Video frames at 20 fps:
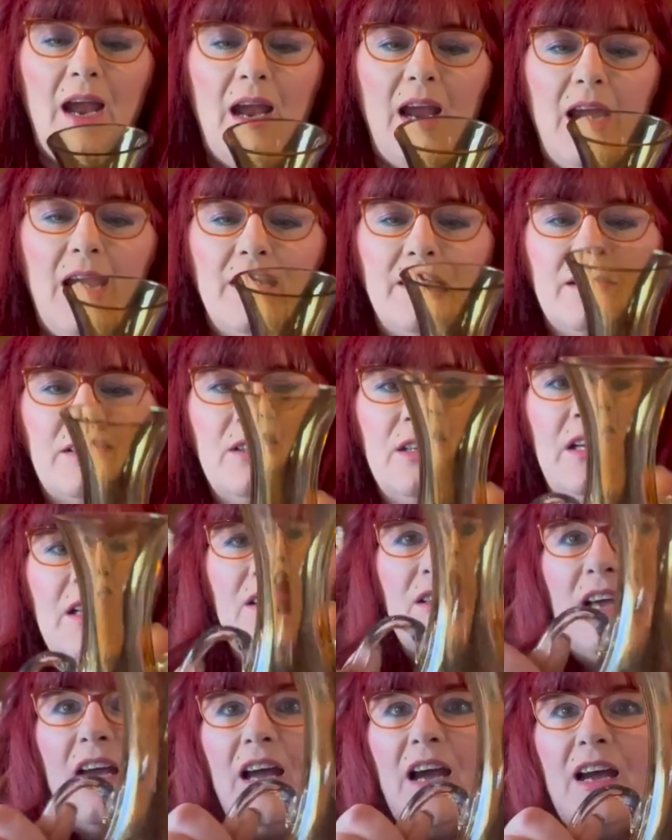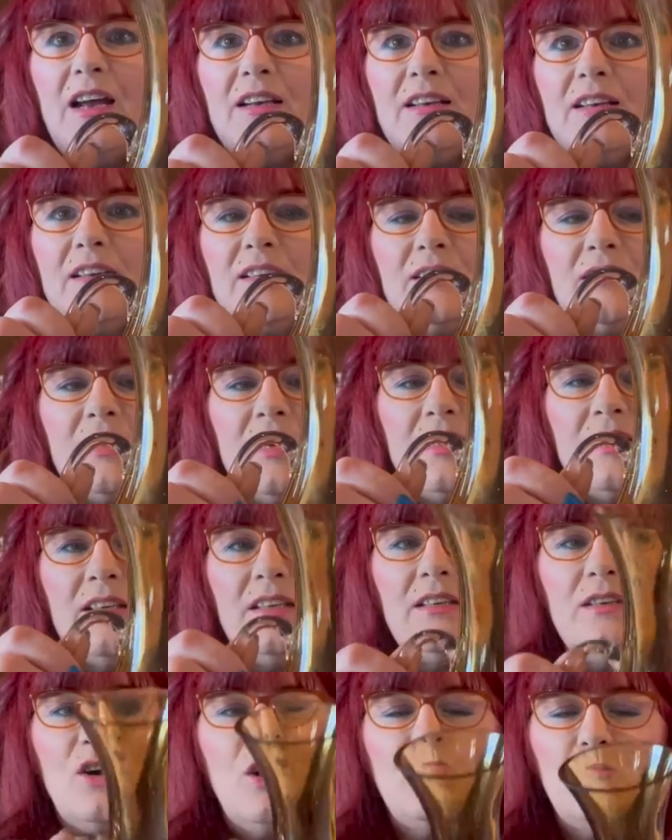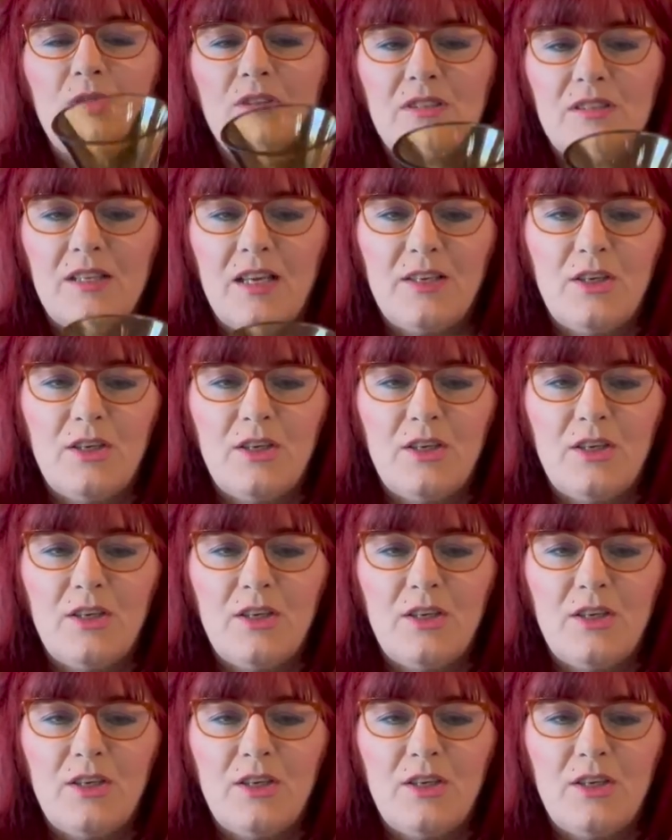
And look at that. It's like a almost like